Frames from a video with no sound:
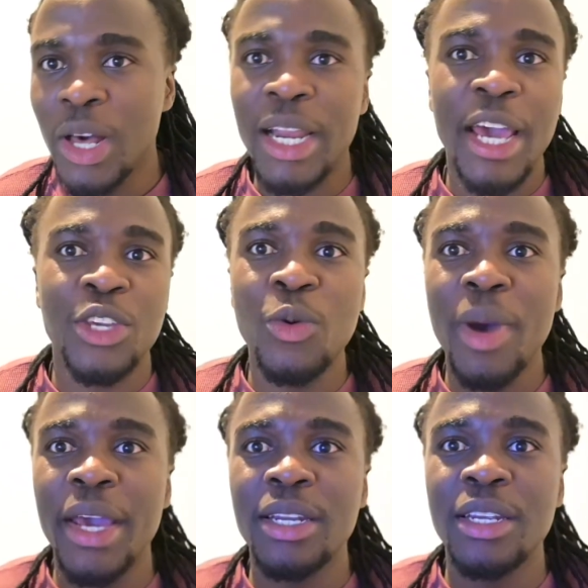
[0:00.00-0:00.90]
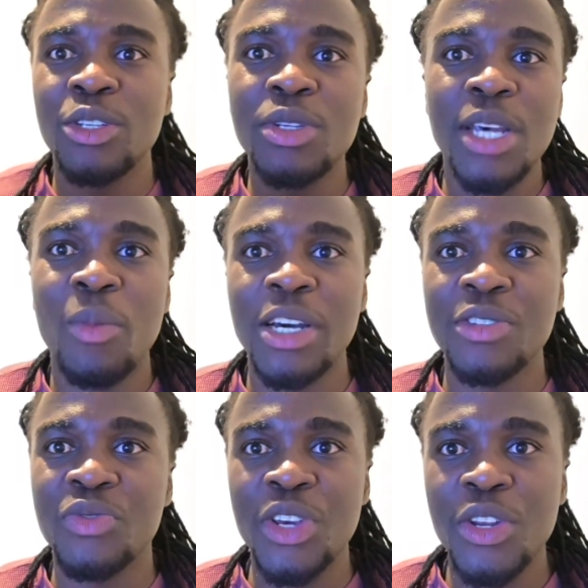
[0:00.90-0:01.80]
Like, you might use
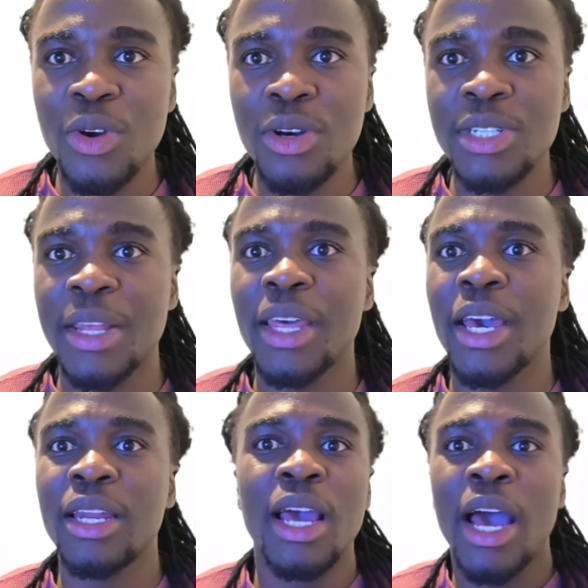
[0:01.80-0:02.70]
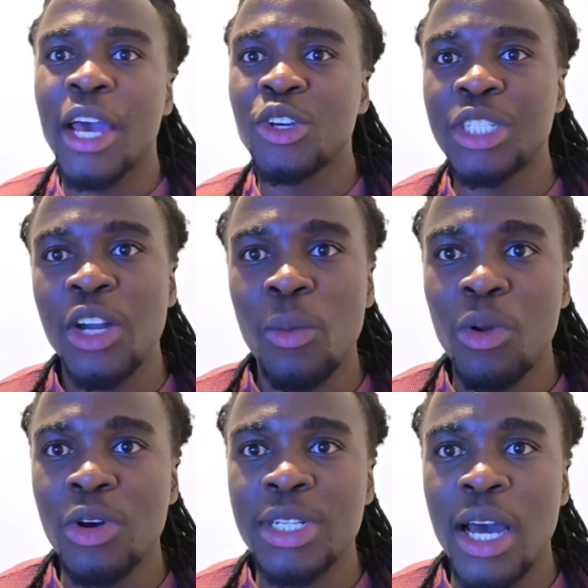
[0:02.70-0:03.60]
someone's videos and then your channel
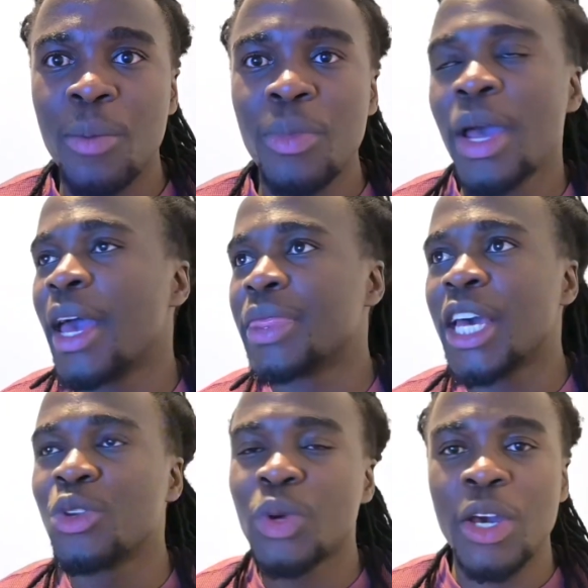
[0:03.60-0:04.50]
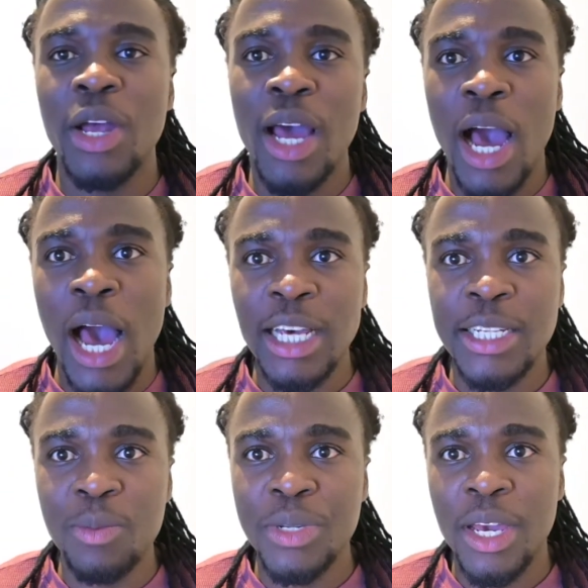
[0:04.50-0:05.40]
blows up, and then you get
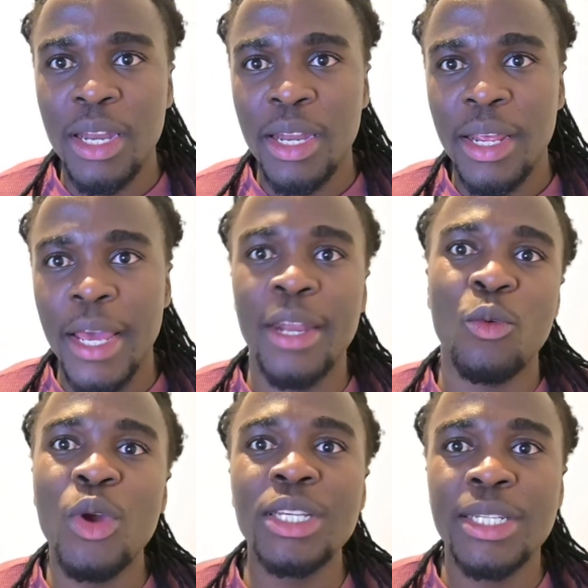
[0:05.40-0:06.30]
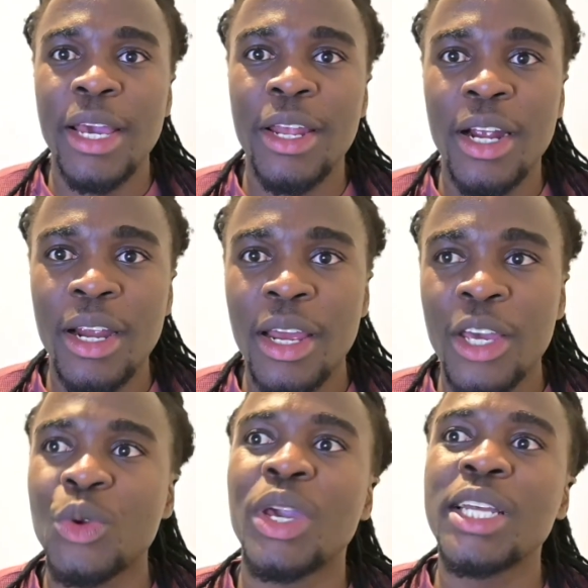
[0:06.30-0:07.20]
accepted, and weeks later
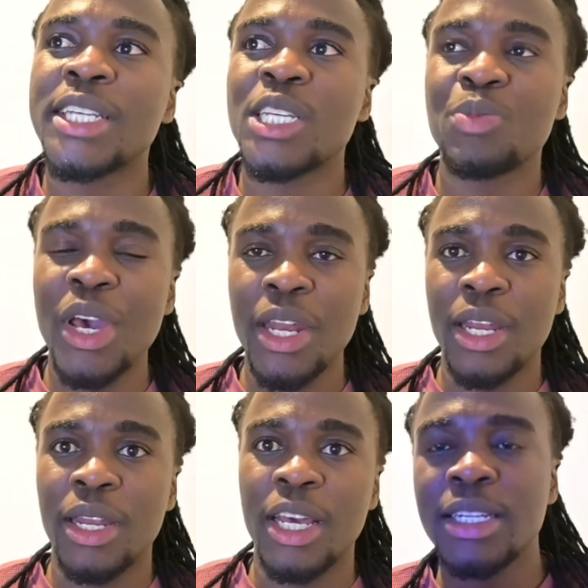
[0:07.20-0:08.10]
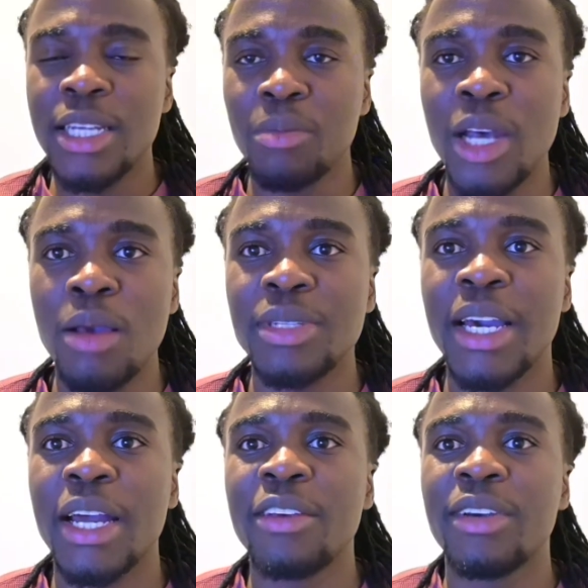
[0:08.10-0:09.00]
you get suspended, and sometimes they
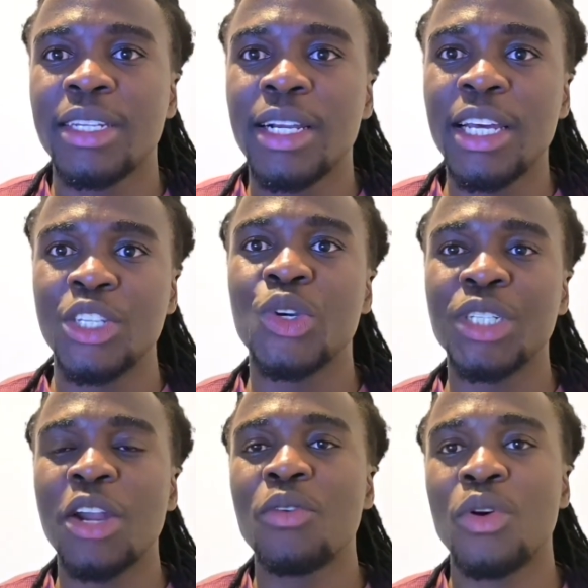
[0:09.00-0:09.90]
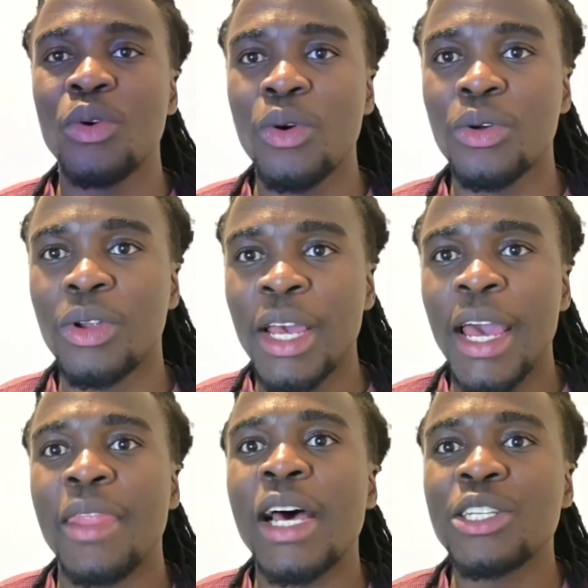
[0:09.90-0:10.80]
can even delete your channel for good.
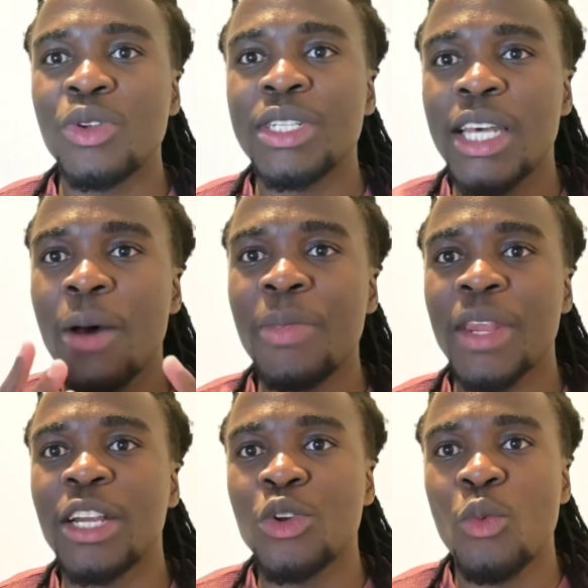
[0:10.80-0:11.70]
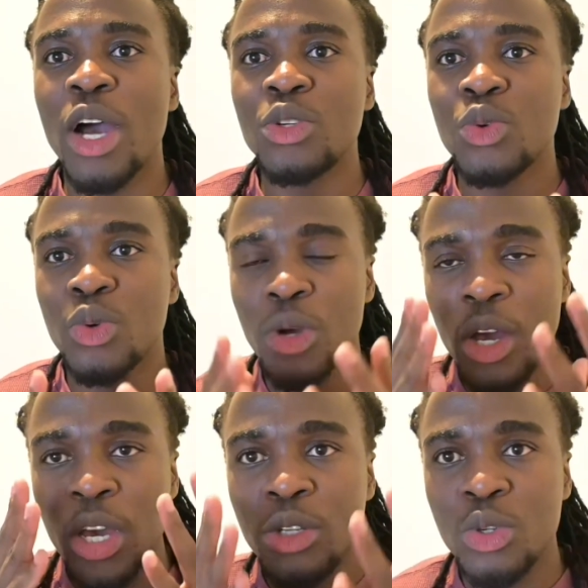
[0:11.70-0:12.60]
And that's not something that you want
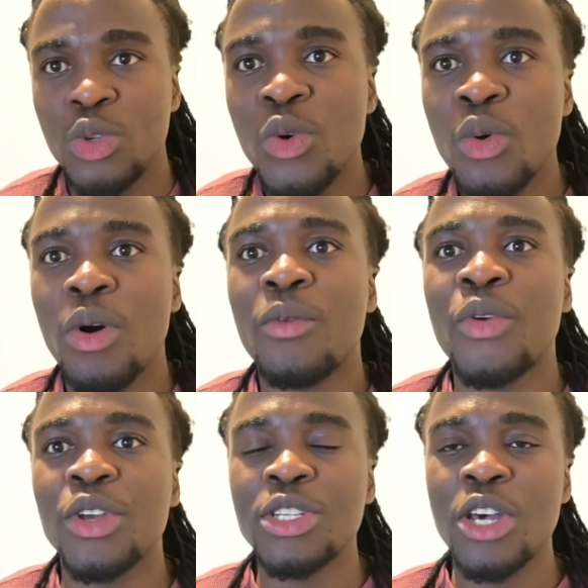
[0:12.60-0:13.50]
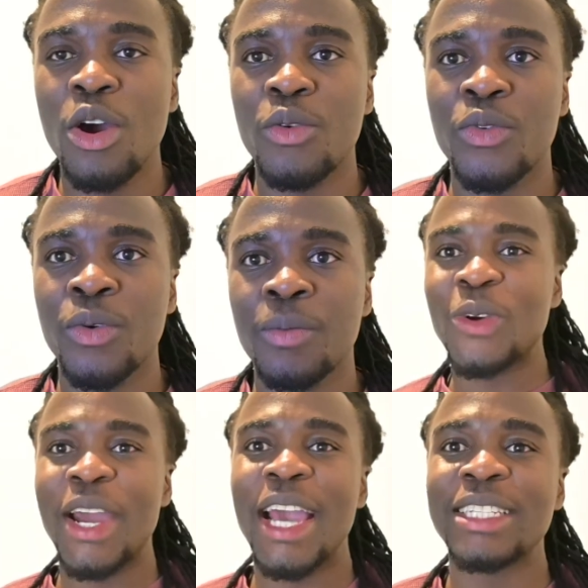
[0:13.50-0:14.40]
to do for yourself. So
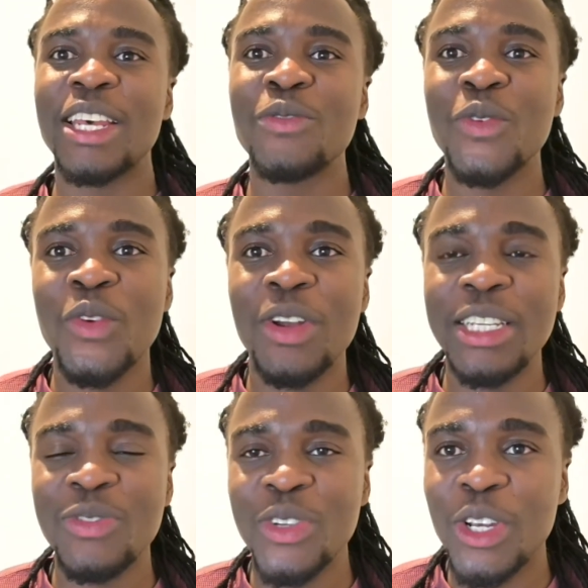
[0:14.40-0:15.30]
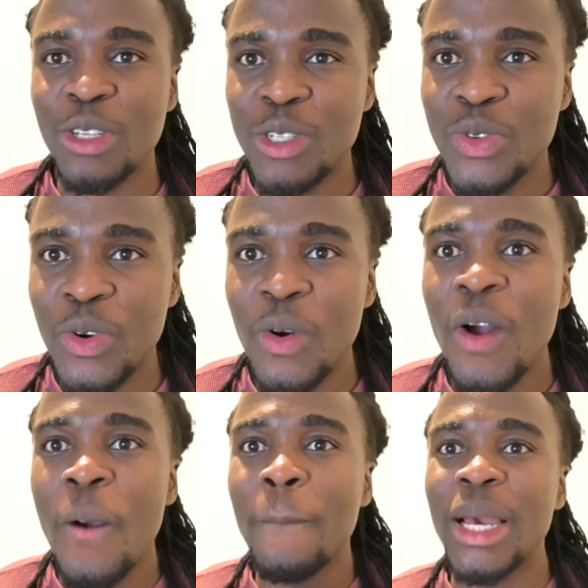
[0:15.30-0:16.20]
guys, if you found this video
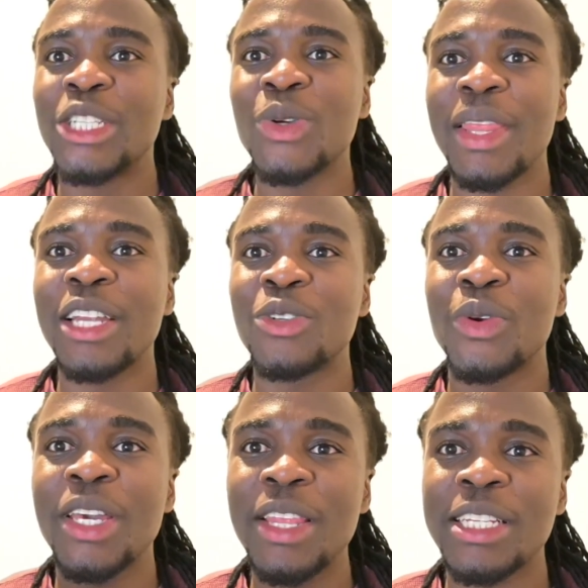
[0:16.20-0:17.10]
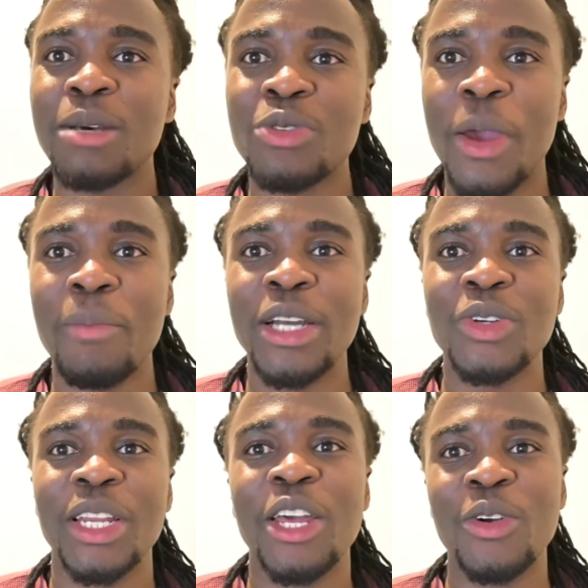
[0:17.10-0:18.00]
useful, make sure that you hit the subscribe
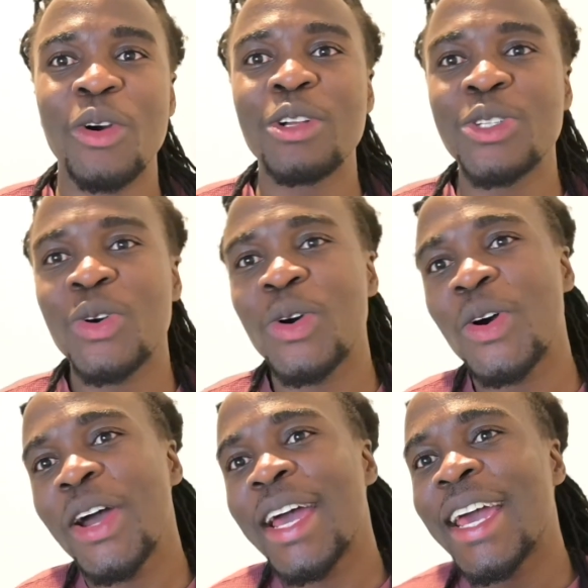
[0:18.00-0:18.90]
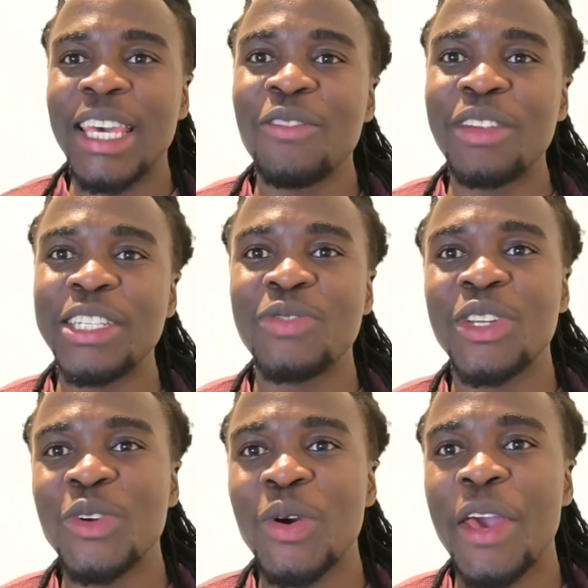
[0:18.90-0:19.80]
button, and also give this
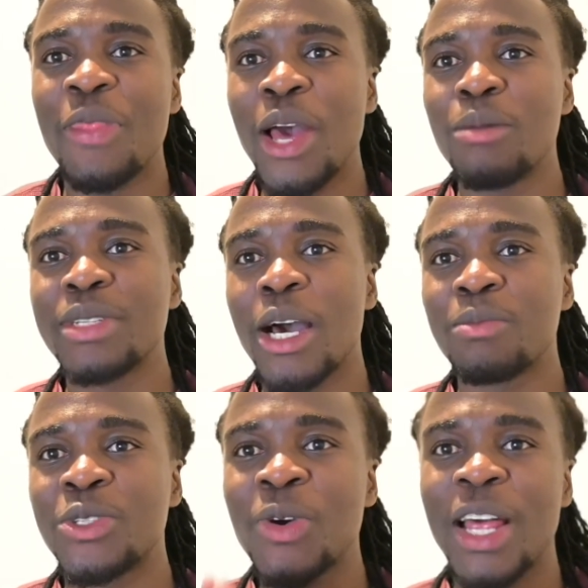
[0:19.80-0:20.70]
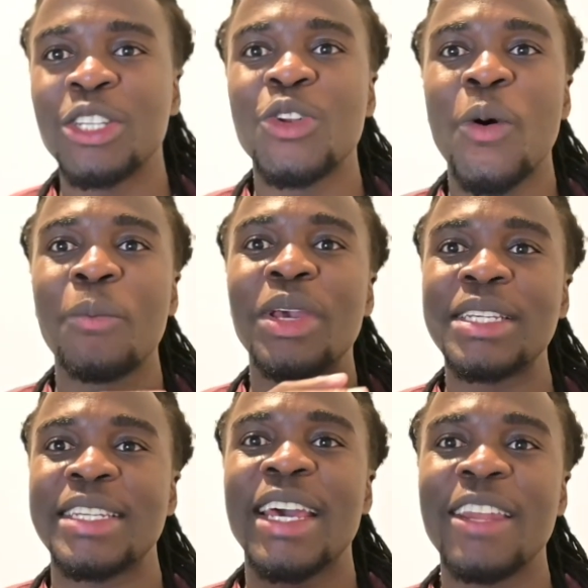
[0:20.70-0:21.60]
video a thumbs up so that you don't
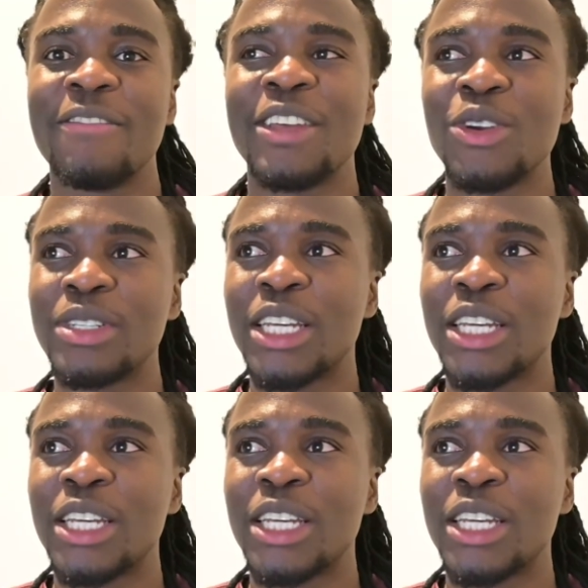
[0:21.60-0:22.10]
miss any videos